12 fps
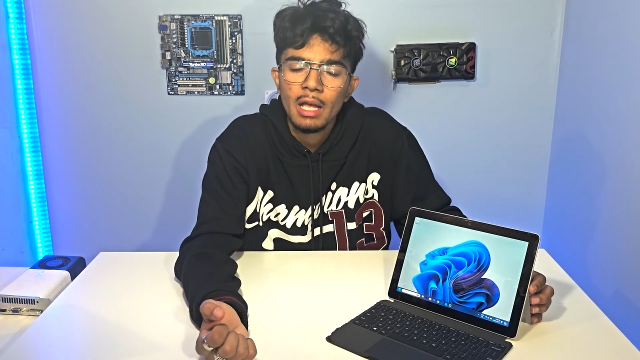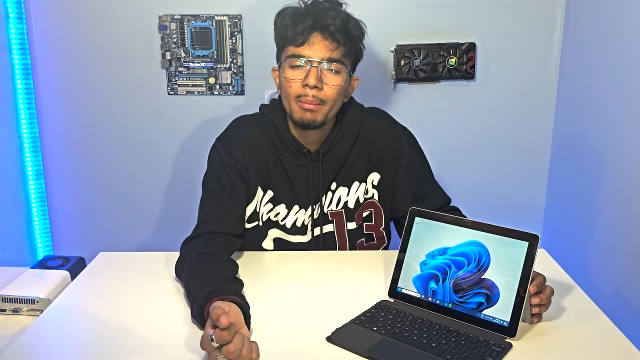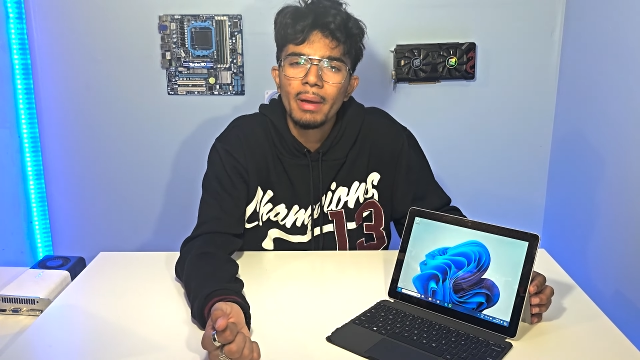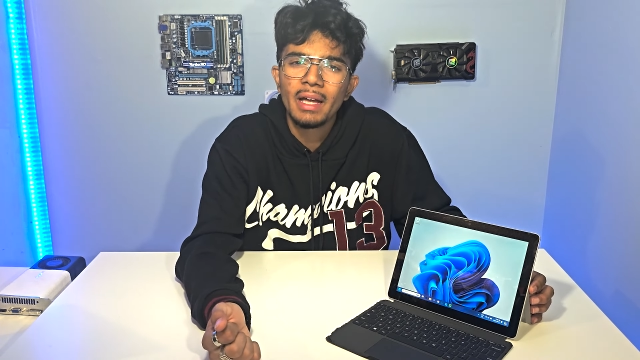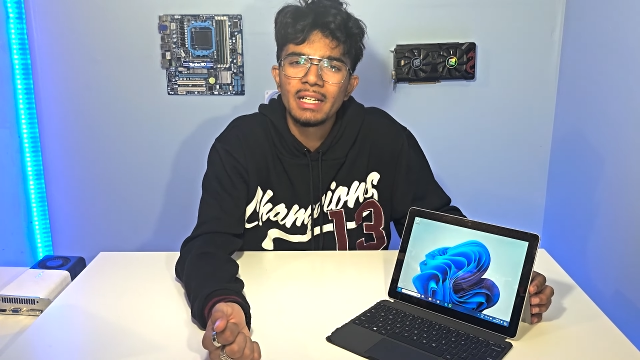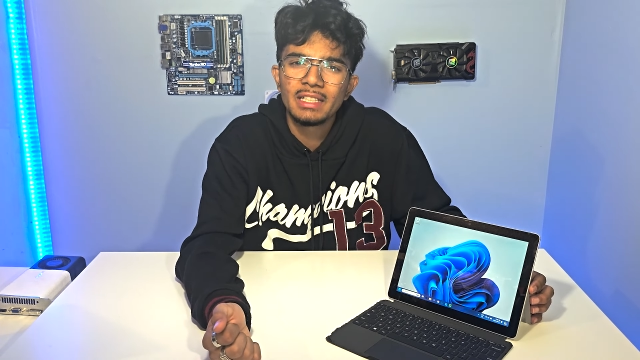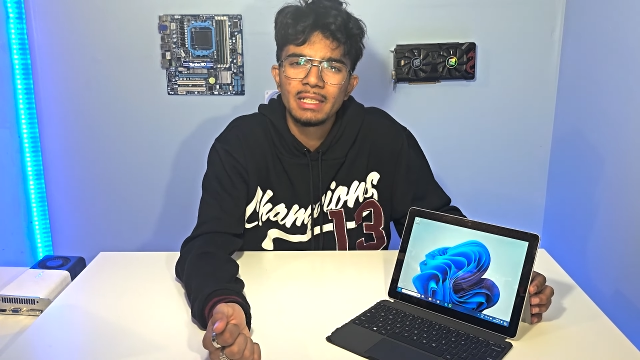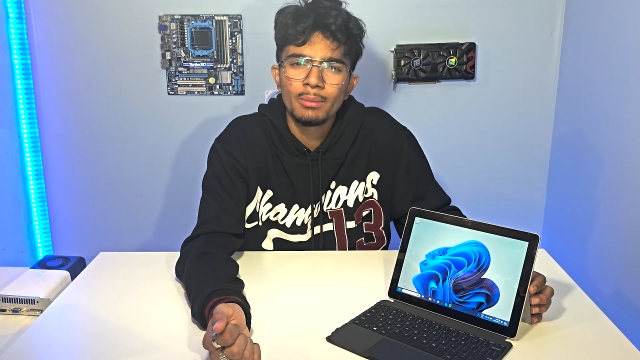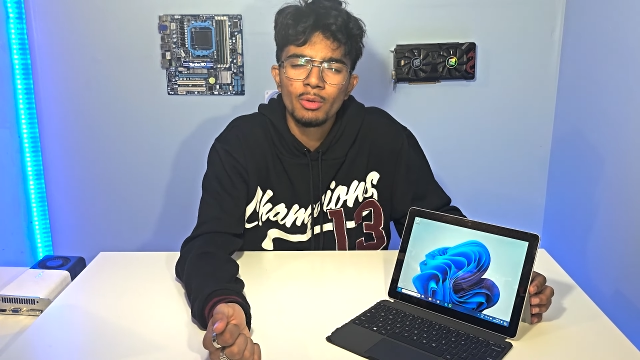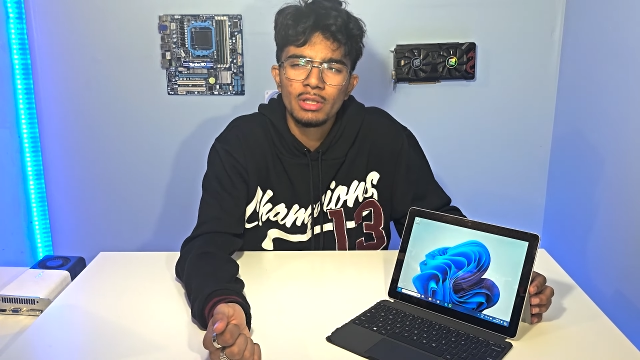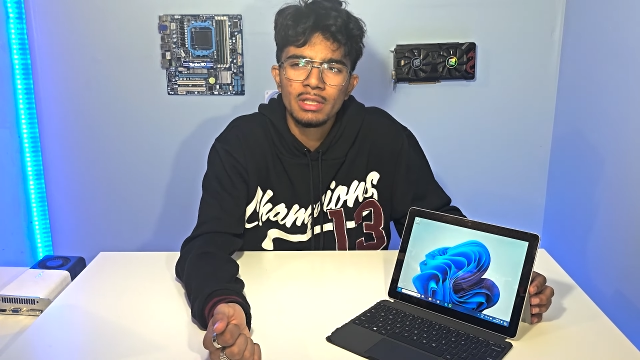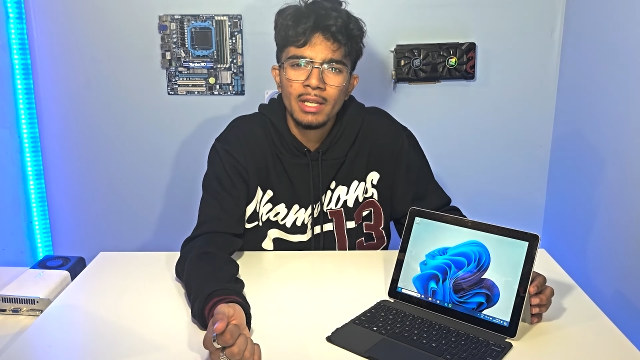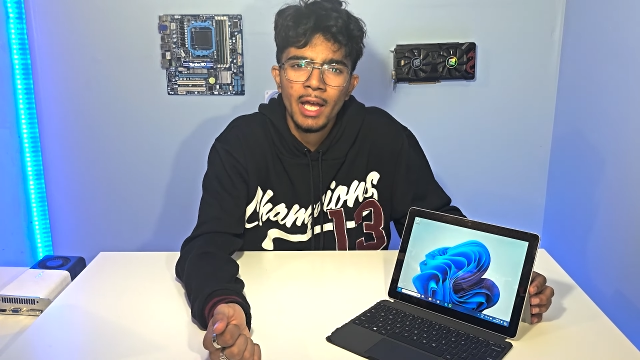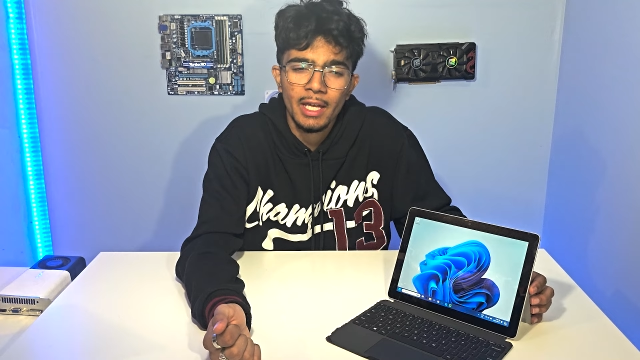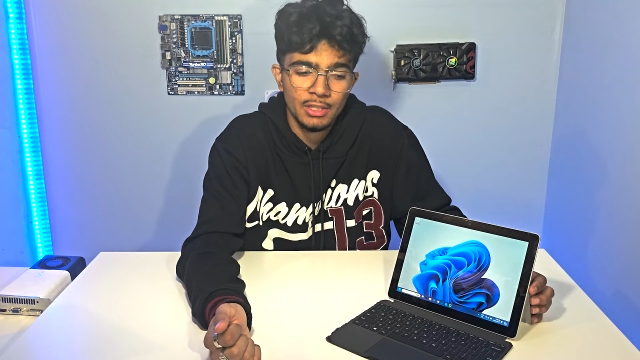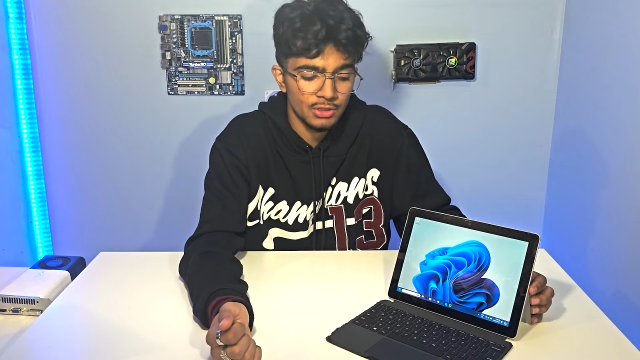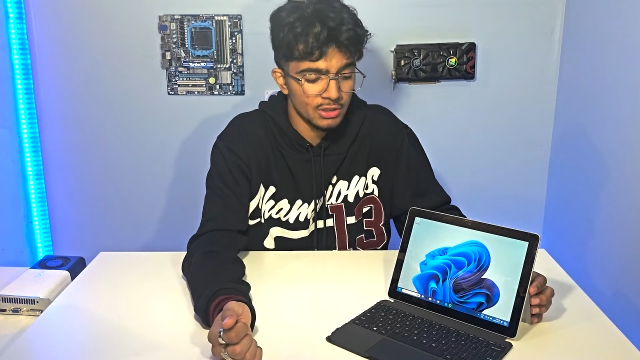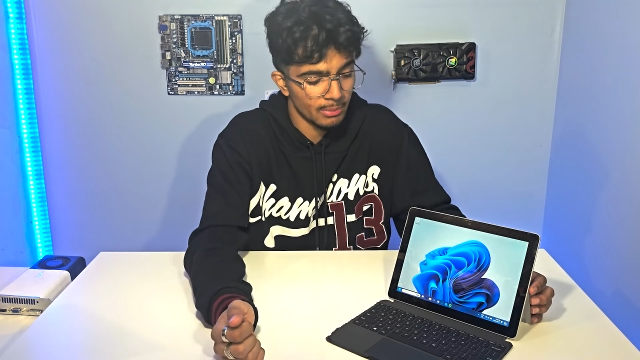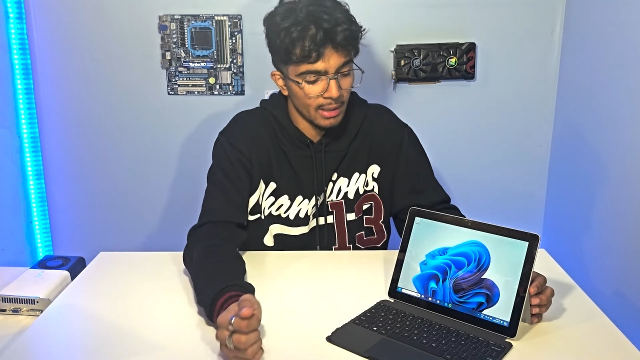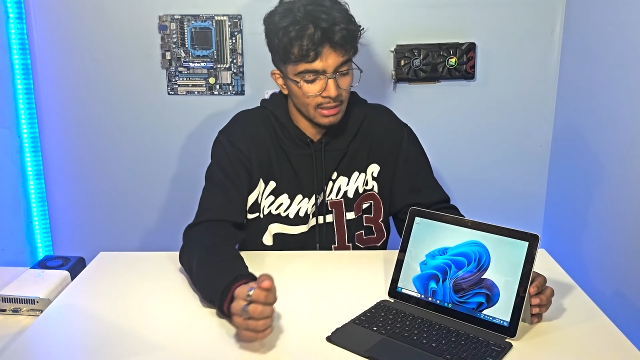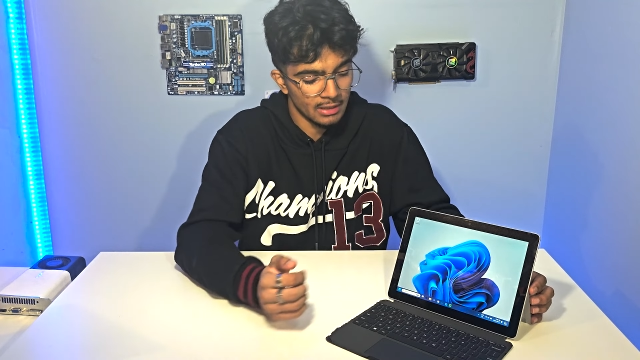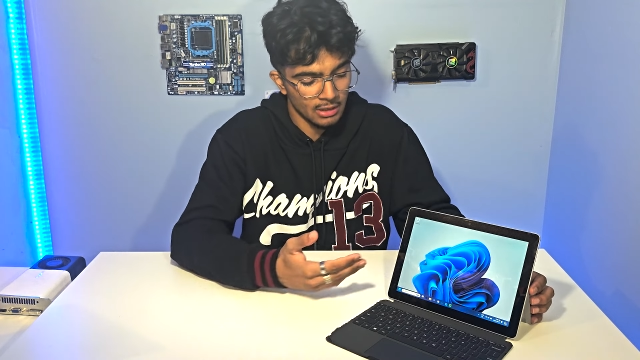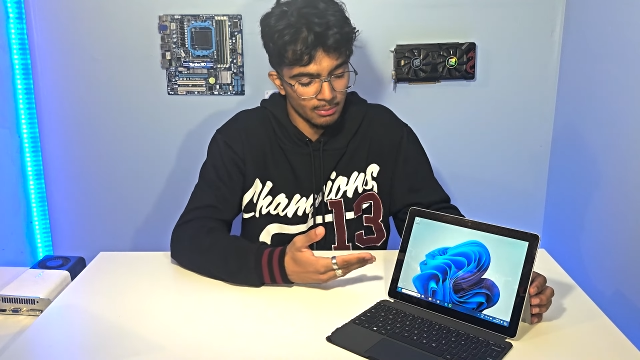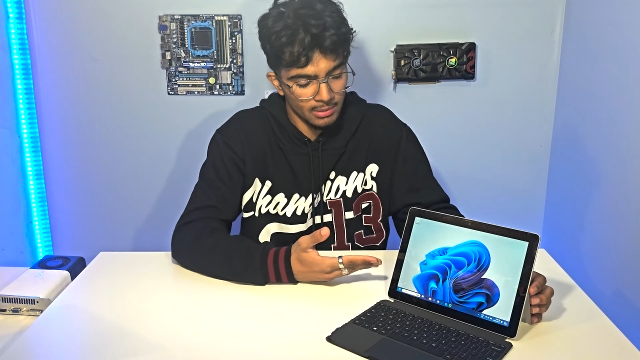But anything more than that, and you're
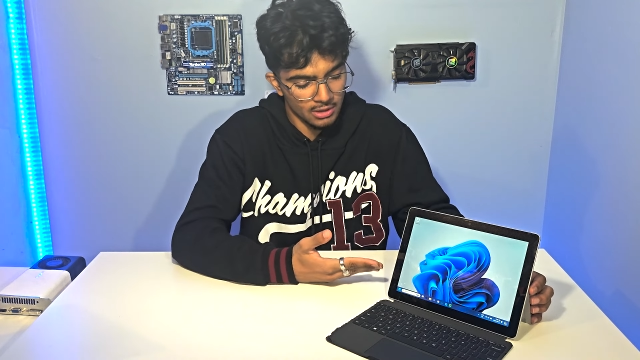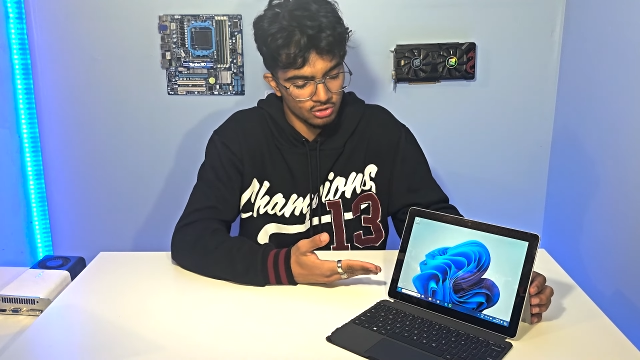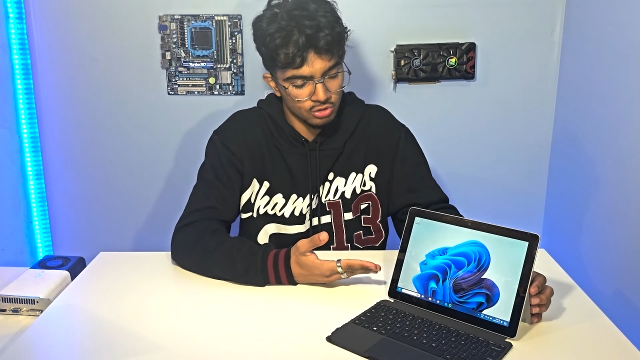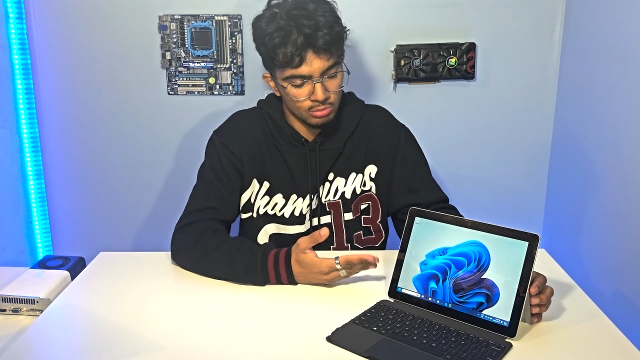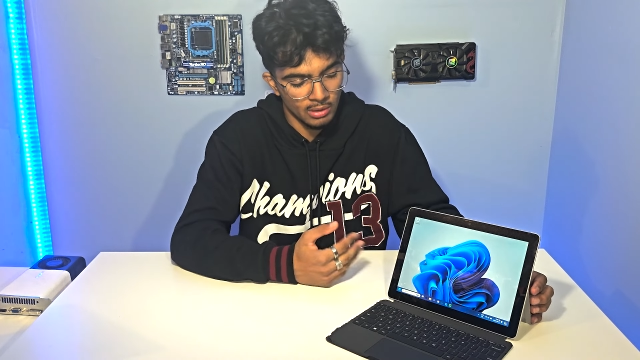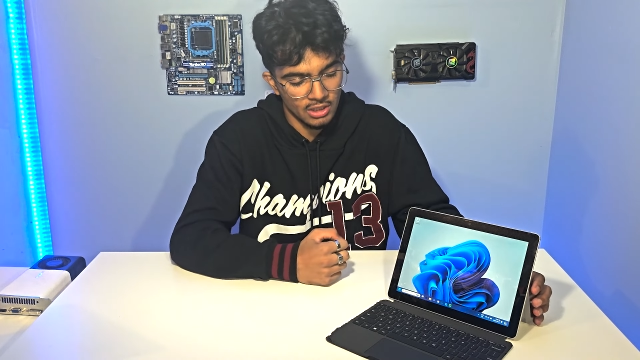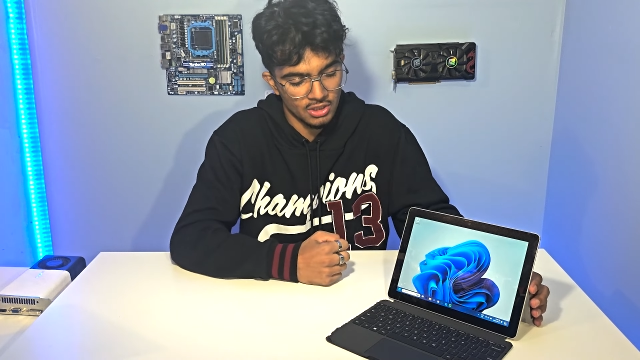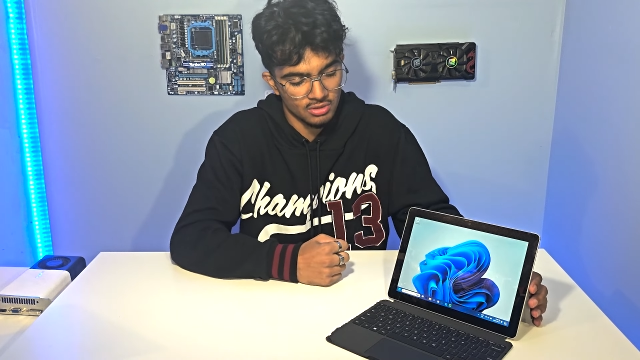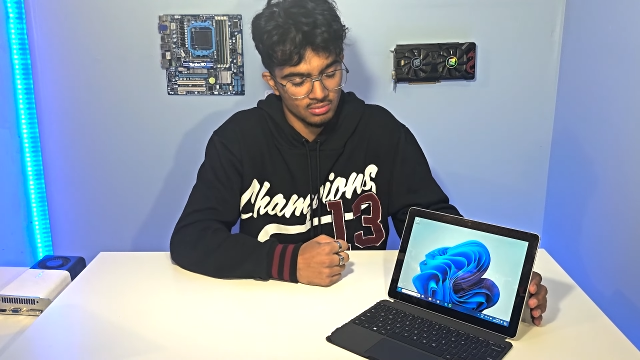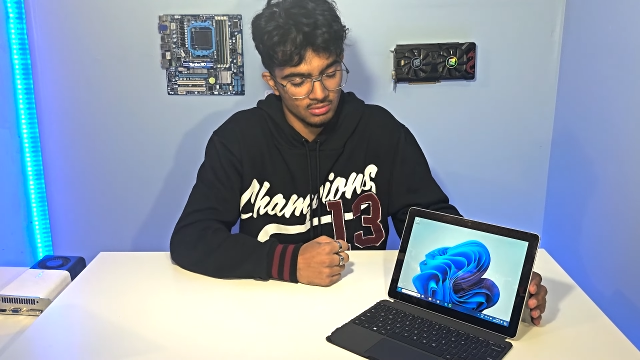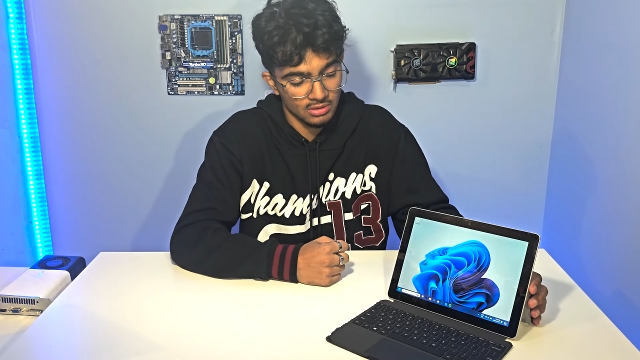demanding a bit too much.